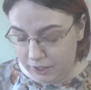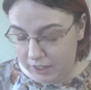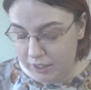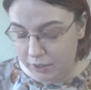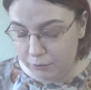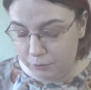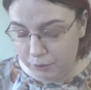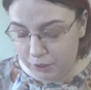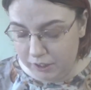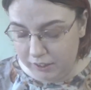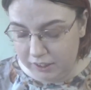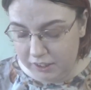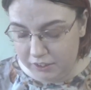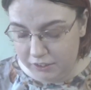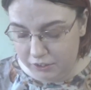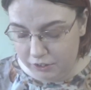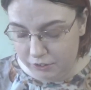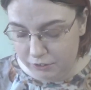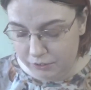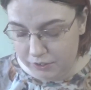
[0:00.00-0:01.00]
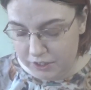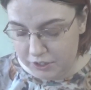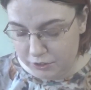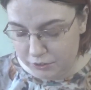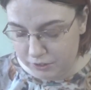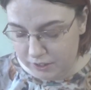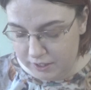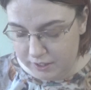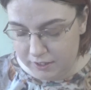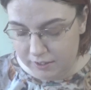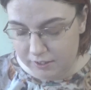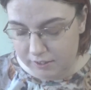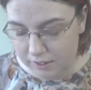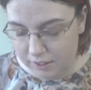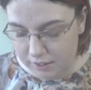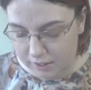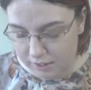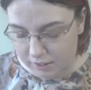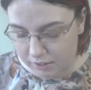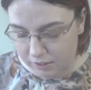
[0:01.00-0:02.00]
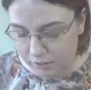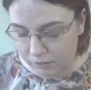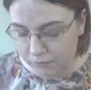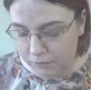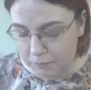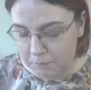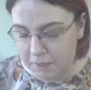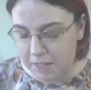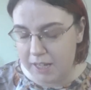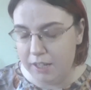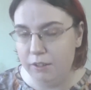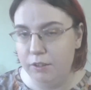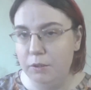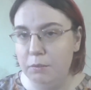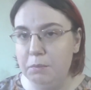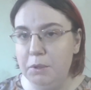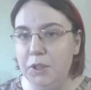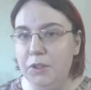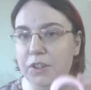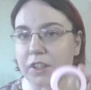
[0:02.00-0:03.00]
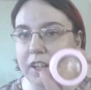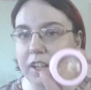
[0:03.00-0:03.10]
and I really do enjoy this. And this is from Ace Beauty. You